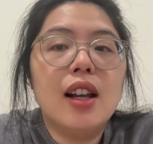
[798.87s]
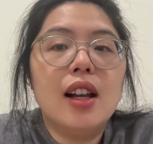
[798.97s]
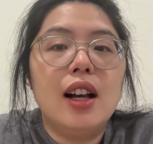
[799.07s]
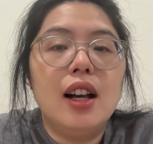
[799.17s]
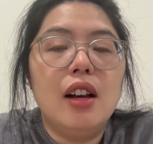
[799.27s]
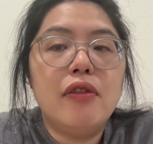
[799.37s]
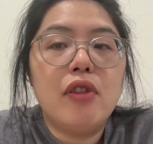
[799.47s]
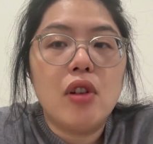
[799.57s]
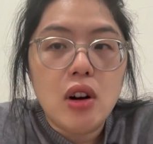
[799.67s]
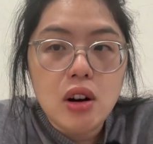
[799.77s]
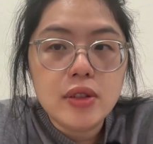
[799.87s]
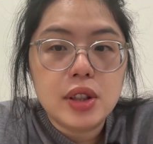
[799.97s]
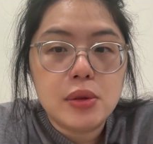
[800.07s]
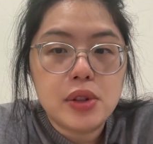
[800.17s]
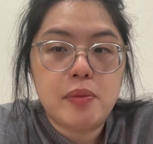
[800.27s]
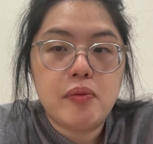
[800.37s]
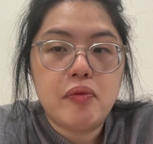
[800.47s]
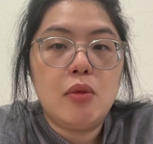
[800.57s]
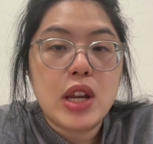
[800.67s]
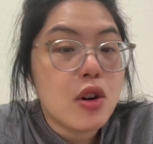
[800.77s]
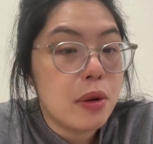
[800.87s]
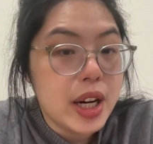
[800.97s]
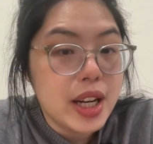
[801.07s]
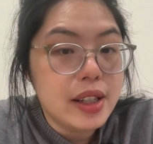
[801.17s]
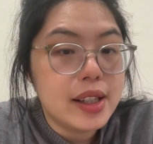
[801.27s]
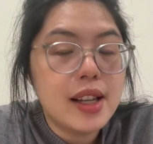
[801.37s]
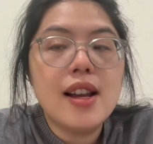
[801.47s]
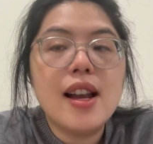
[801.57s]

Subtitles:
For all of those inquiries,